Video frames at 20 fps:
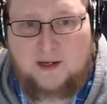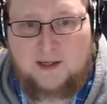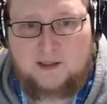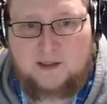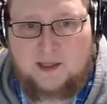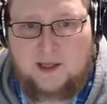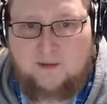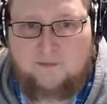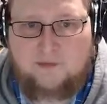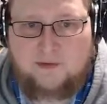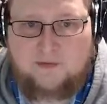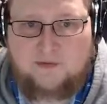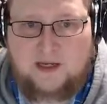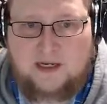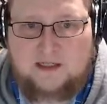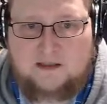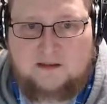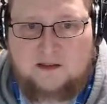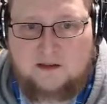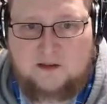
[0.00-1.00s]
11th,
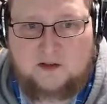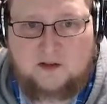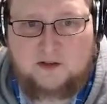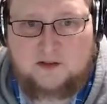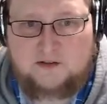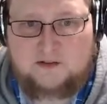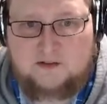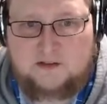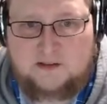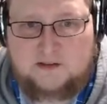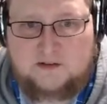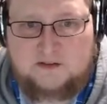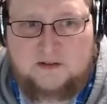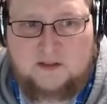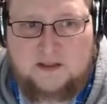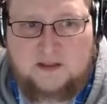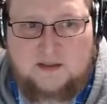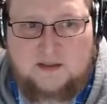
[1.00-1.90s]
1836,